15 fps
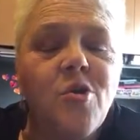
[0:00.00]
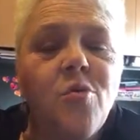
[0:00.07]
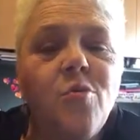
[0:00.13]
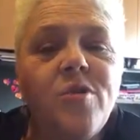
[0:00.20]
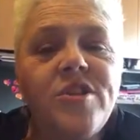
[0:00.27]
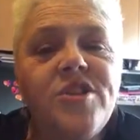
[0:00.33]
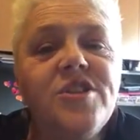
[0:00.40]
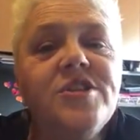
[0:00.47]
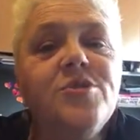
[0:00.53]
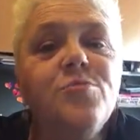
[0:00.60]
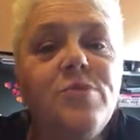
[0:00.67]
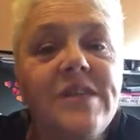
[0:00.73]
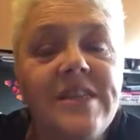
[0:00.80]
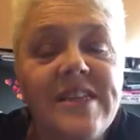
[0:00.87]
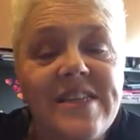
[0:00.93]
which is
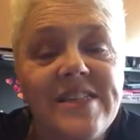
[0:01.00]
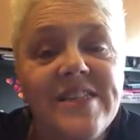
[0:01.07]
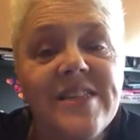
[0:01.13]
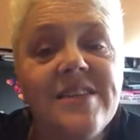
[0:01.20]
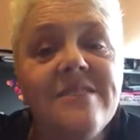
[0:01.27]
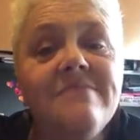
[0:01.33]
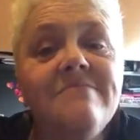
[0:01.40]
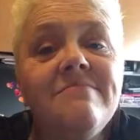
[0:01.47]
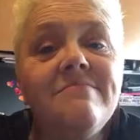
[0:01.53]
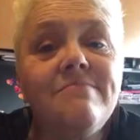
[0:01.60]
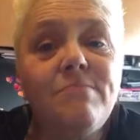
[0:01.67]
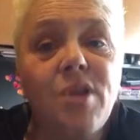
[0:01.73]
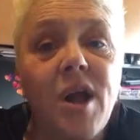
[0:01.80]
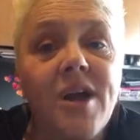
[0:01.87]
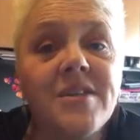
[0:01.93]
releasing
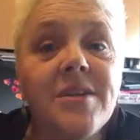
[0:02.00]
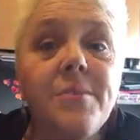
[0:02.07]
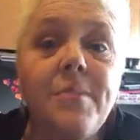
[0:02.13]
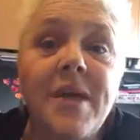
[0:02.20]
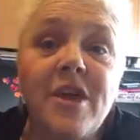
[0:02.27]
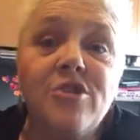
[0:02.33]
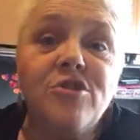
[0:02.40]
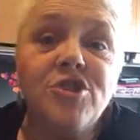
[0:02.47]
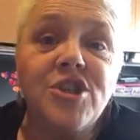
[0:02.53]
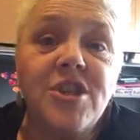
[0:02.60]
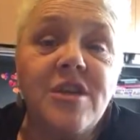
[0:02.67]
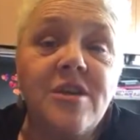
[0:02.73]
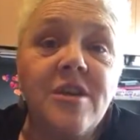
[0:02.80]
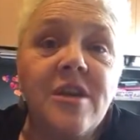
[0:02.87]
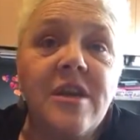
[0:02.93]
blocked up
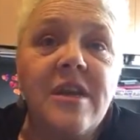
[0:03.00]
energy.